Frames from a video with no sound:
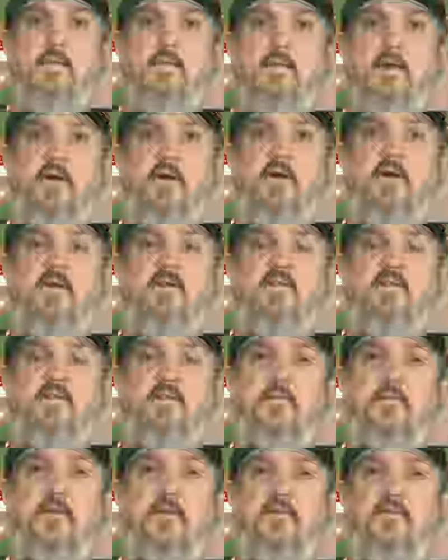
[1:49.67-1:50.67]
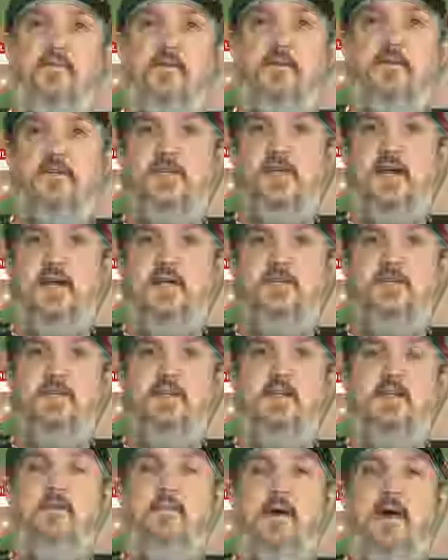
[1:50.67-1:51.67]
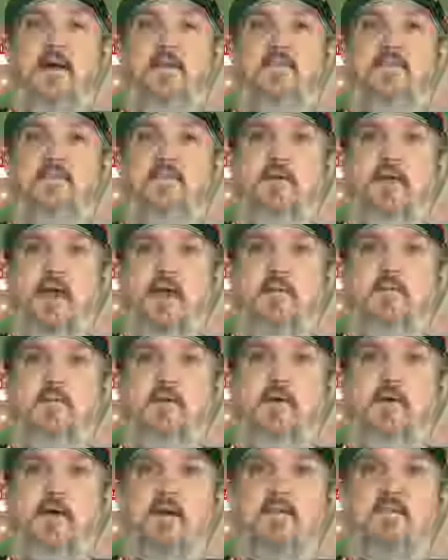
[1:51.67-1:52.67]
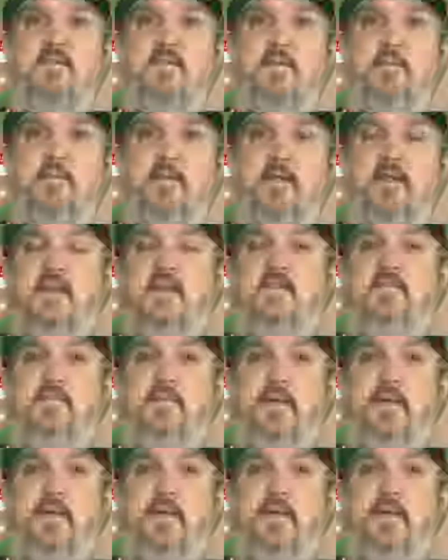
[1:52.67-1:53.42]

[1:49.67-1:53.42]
There is some differentiation in the master game grades, I believe,